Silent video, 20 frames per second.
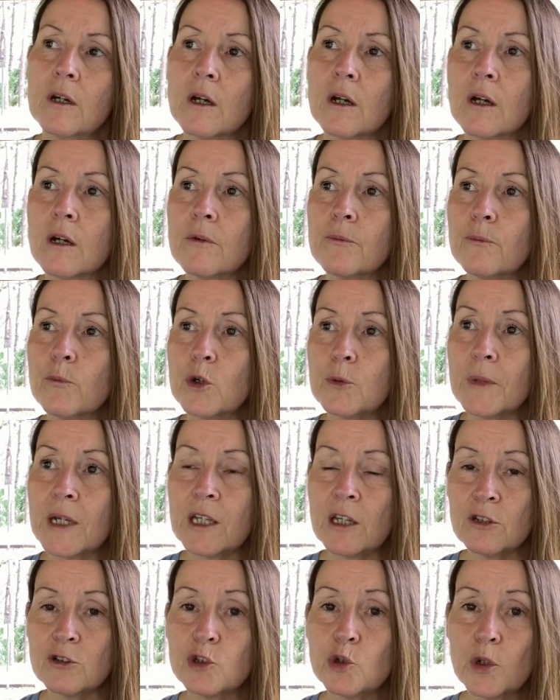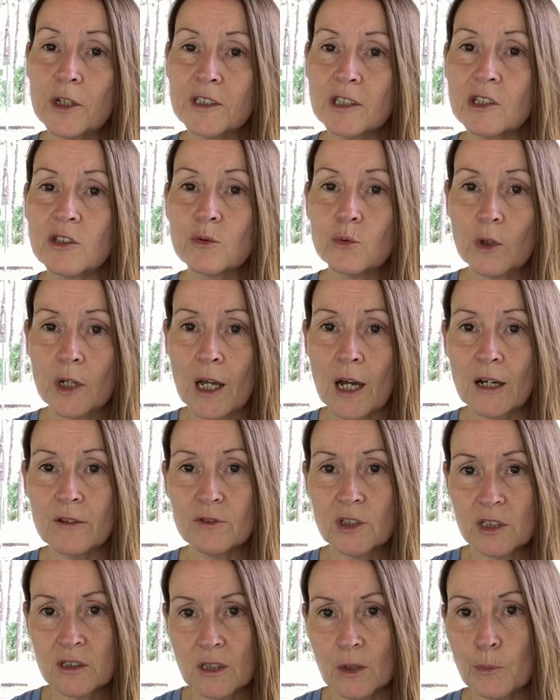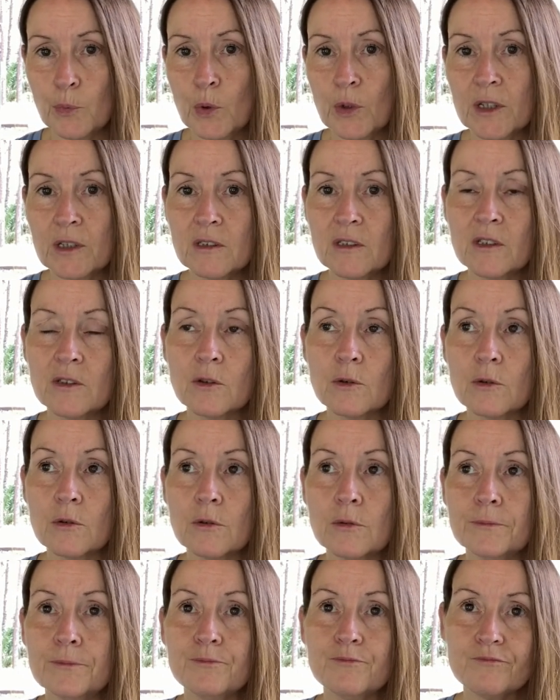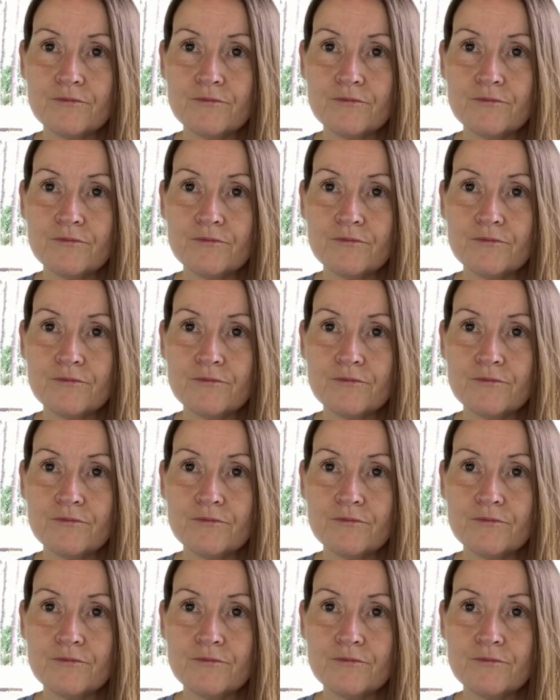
um, we're making choices we have the set points. So